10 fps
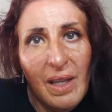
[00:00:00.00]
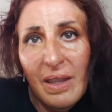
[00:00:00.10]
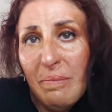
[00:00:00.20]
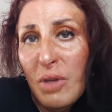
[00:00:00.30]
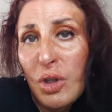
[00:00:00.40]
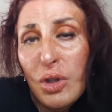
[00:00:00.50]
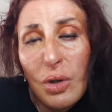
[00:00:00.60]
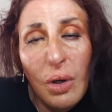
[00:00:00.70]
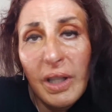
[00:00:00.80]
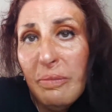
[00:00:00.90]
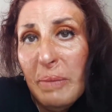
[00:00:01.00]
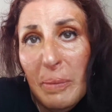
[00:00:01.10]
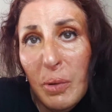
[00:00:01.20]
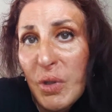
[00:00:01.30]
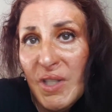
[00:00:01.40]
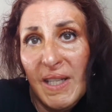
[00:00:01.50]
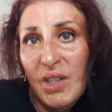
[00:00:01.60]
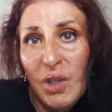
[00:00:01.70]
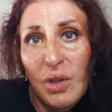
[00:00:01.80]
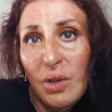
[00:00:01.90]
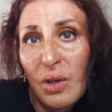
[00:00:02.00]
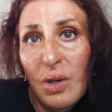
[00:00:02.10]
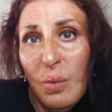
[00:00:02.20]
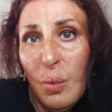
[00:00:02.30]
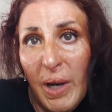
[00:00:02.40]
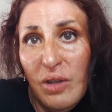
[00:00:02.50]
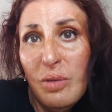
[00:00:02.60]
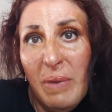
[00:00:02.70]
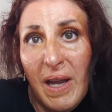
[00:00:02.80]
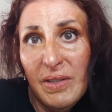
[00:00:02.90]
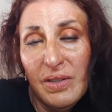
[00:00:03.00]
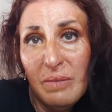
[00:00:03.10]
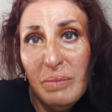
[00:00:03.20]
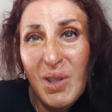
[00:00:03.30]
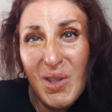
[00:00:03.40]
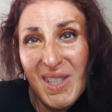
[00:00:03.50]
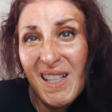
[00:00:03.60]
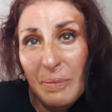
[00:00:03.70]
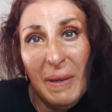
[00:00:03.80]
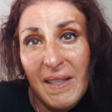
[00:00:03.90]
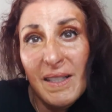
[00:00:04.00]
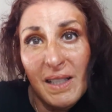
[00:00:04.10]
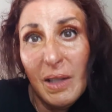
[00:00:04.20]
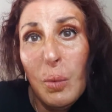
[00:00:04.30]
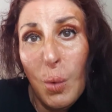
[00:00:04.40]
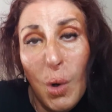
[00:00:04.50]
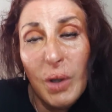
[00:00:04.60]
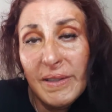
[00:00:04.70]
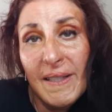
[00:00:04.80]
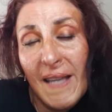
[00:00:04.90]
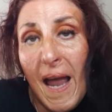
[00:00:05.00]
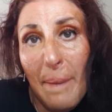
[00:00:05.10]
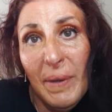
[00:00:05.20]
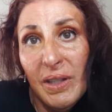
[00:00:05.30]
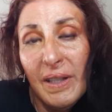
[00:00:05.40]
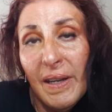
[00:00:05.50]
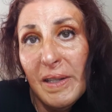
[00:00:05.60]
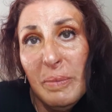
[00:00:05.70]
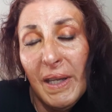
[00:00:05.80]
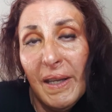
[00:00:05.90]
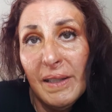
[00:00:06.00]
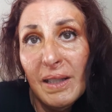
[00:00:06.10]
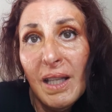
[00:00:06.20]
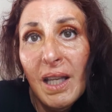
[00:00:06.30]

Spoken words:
the majority of people staring at you when you pass them, because that's basically what did happen at the beginning.